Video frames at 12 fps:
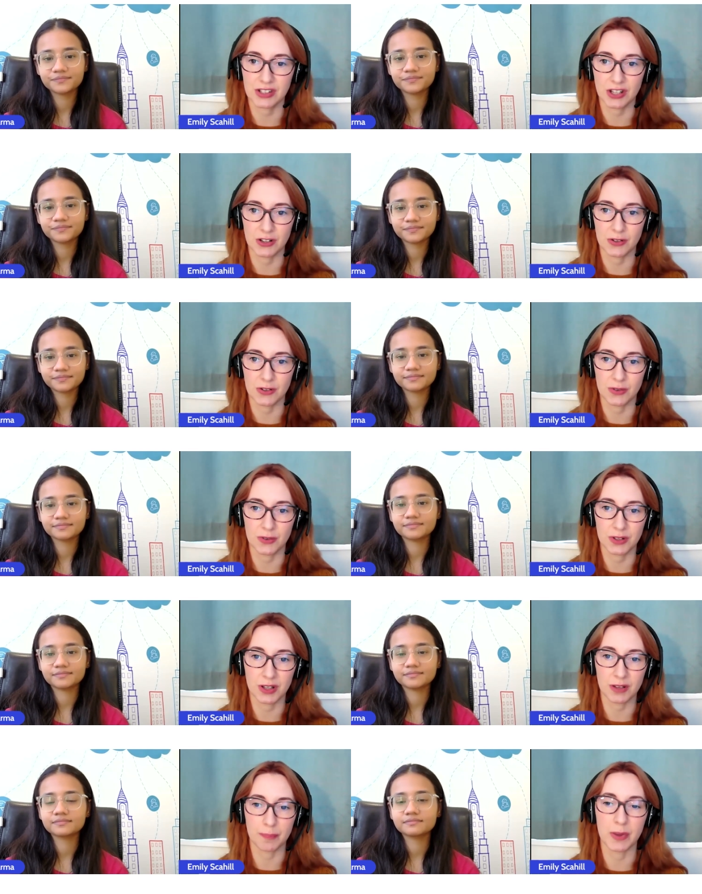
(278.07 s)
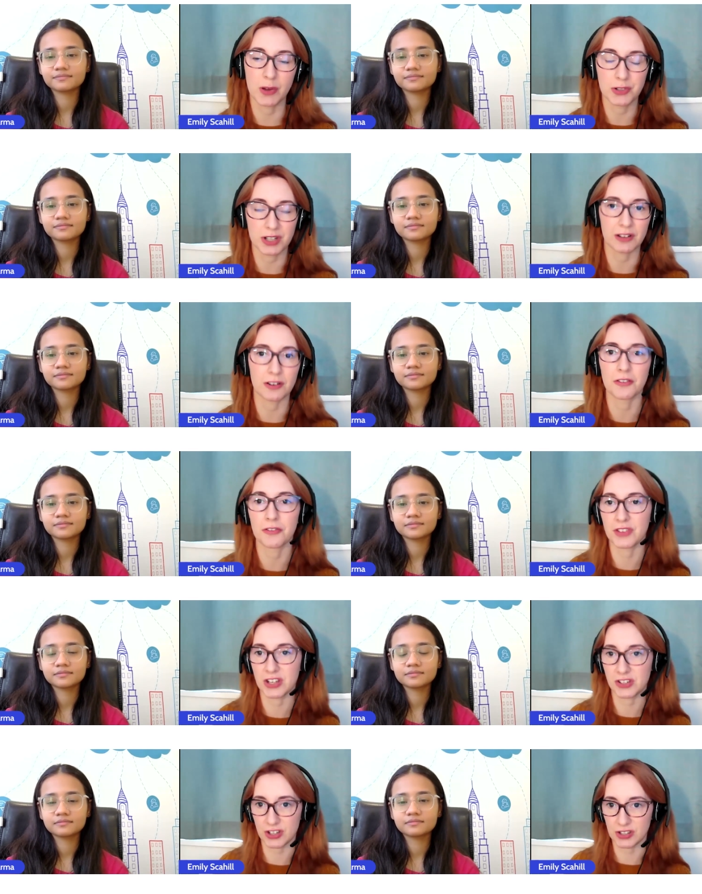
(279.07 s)
Speaker 1: us to build in a lot of
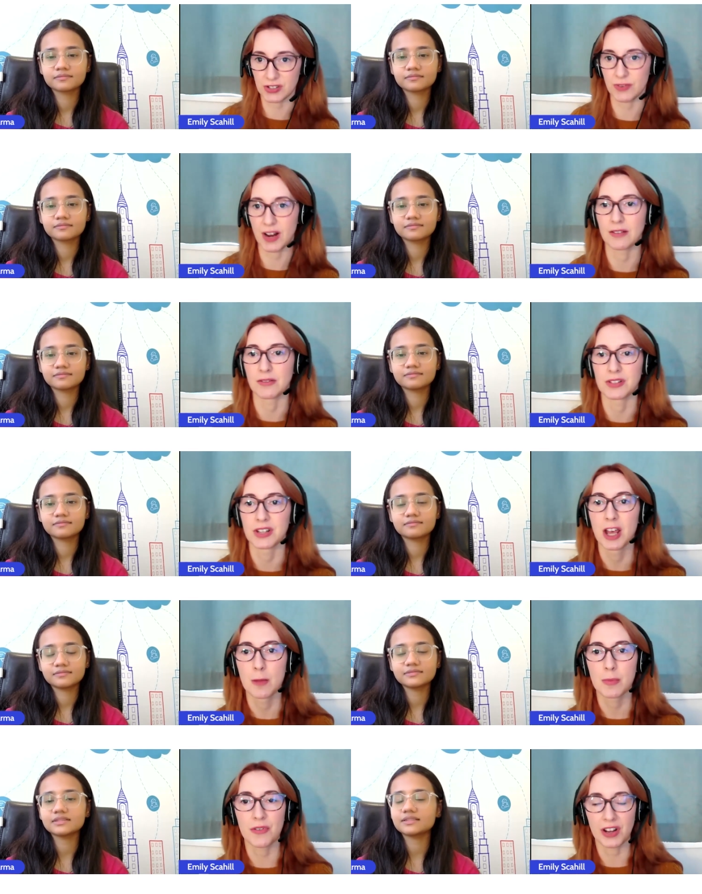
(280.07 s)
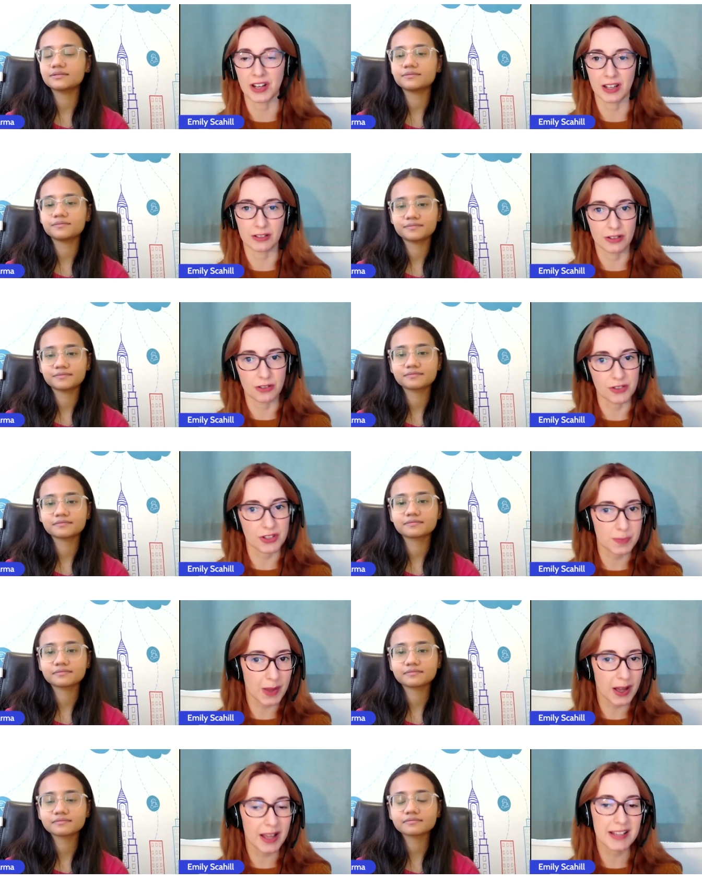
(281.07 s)
features around preventing
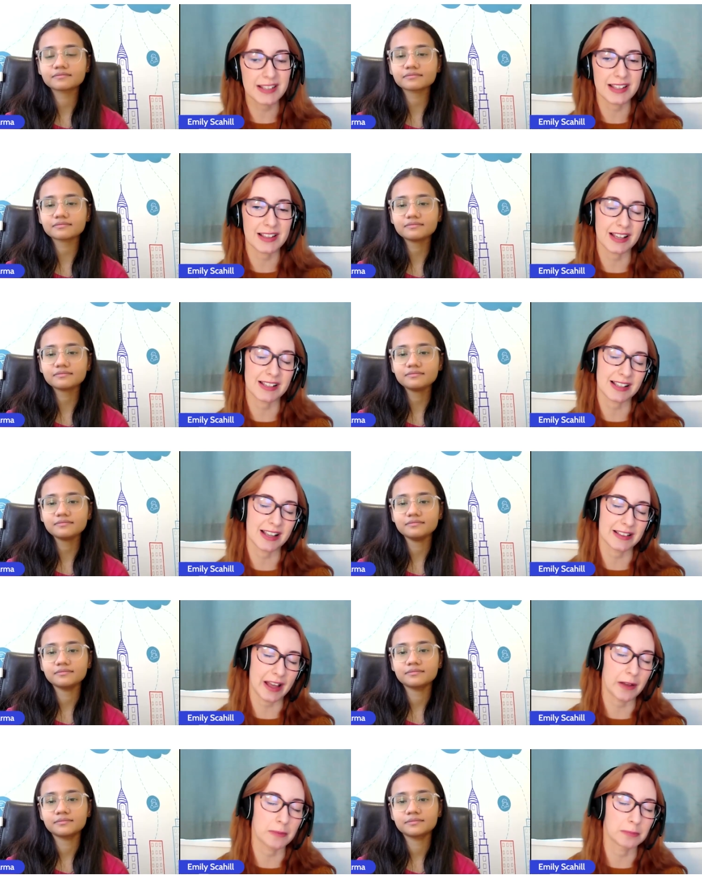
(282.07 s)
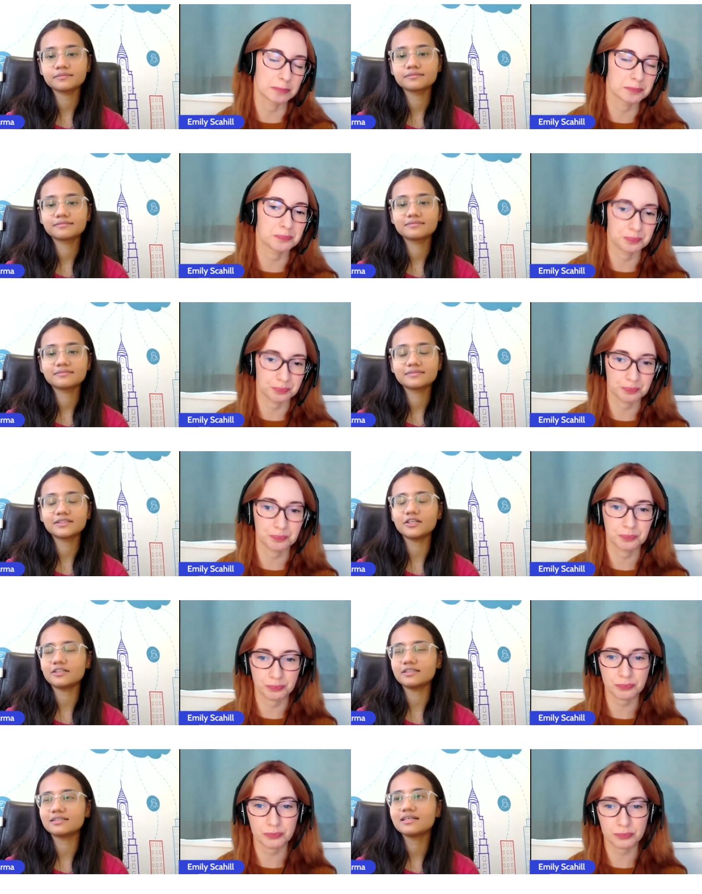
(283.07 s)
unconscious bias and things like that
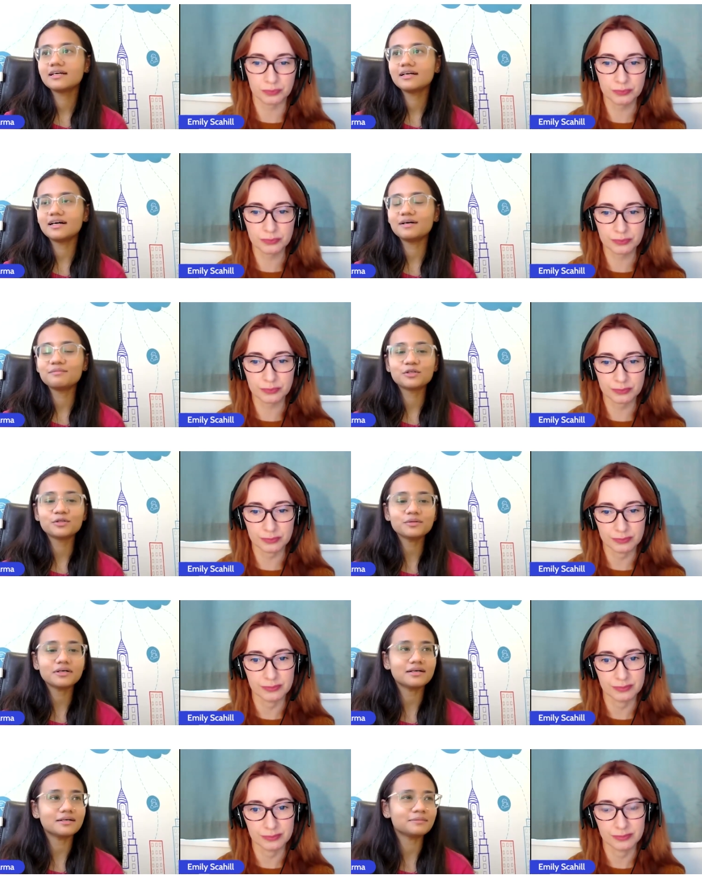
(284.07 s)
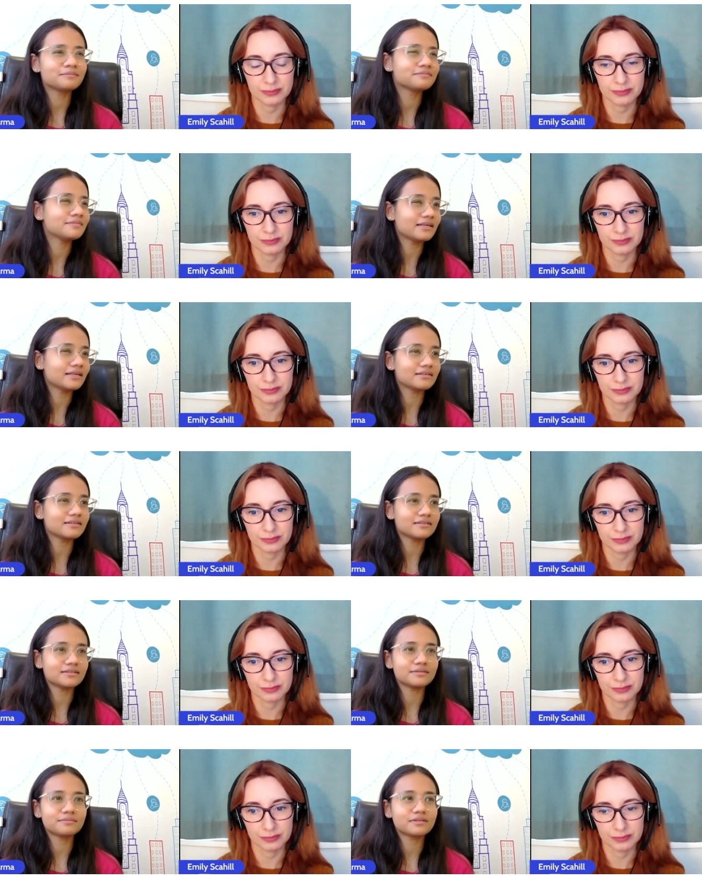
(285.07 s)
Speaker 2: got it um, you know uh, like
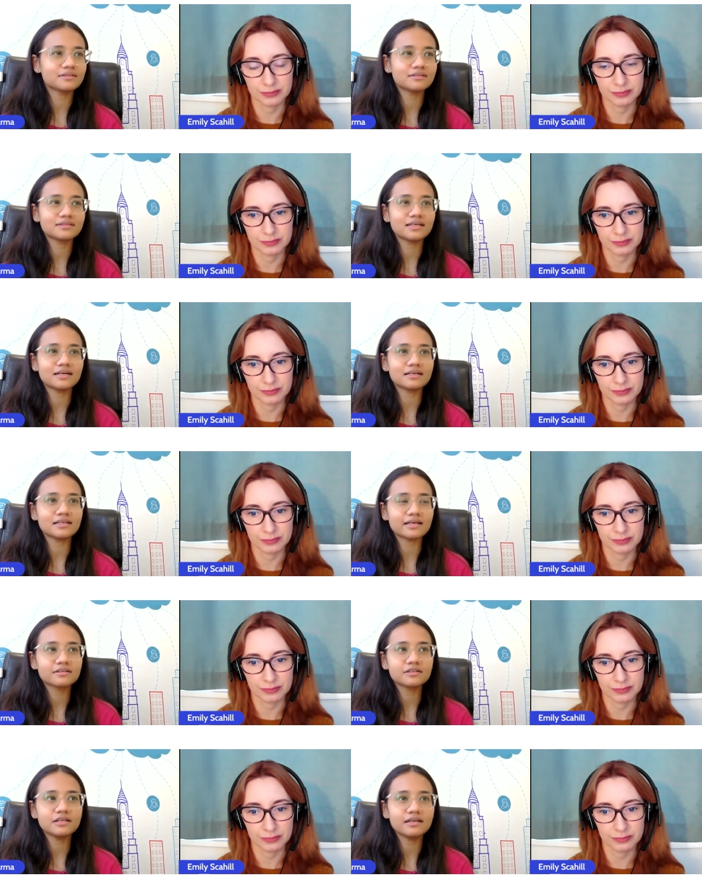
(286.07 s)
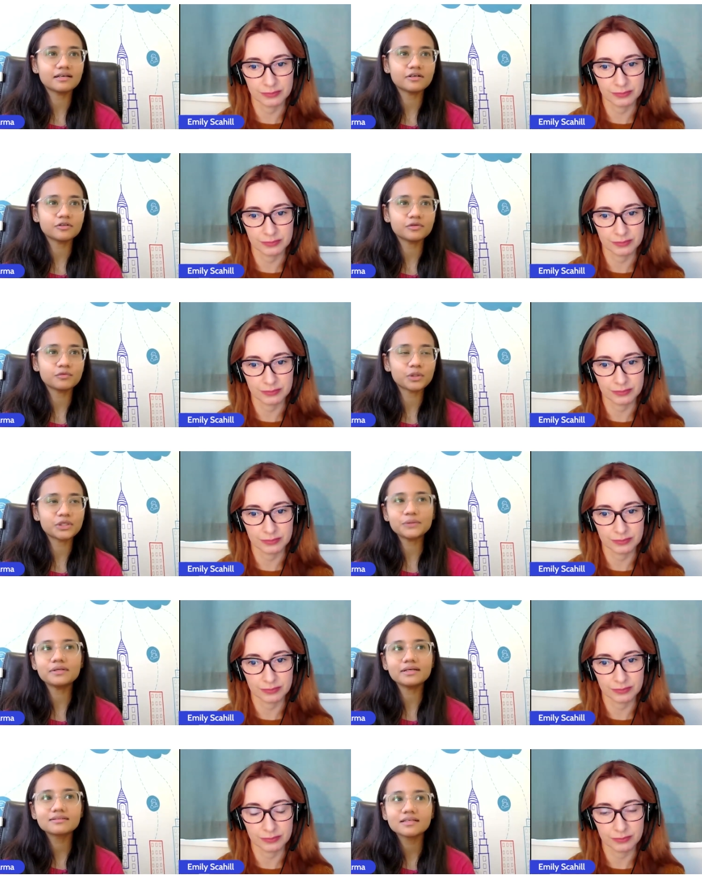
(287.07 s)
uh, yeah like like
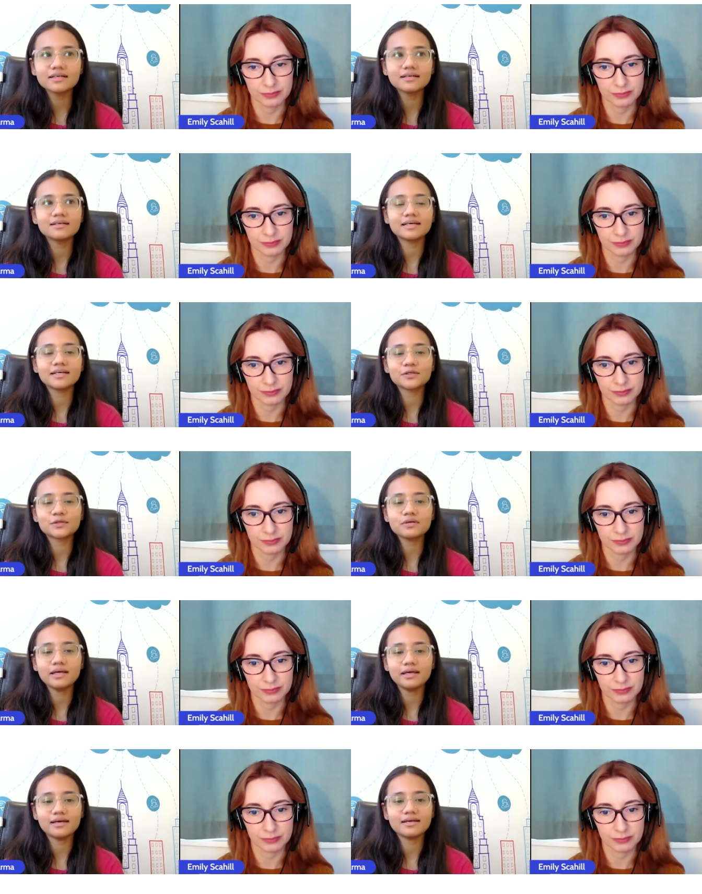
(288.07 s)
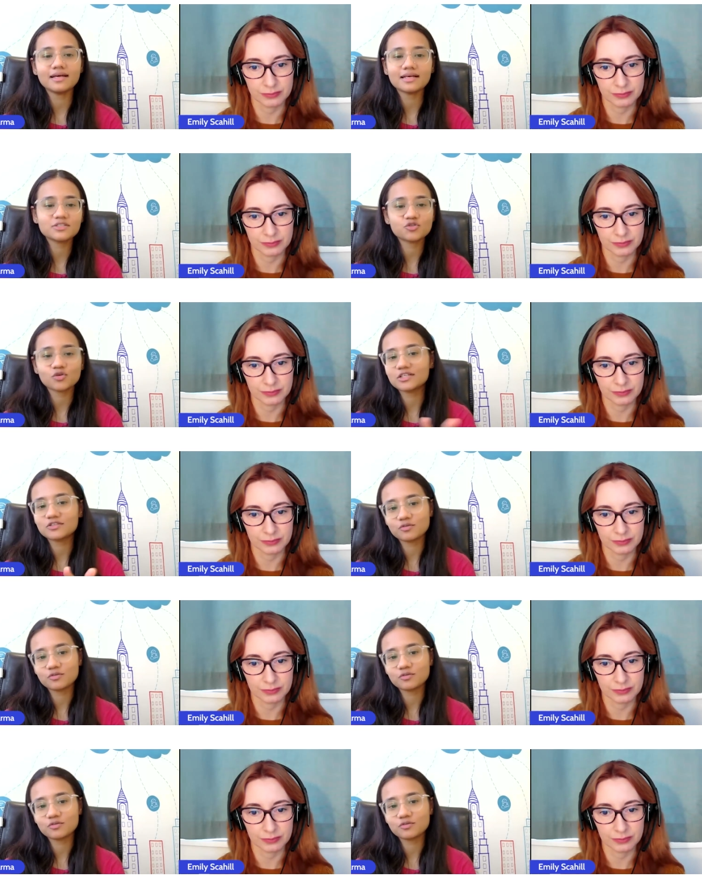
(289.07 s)
what do you like think like you know ai has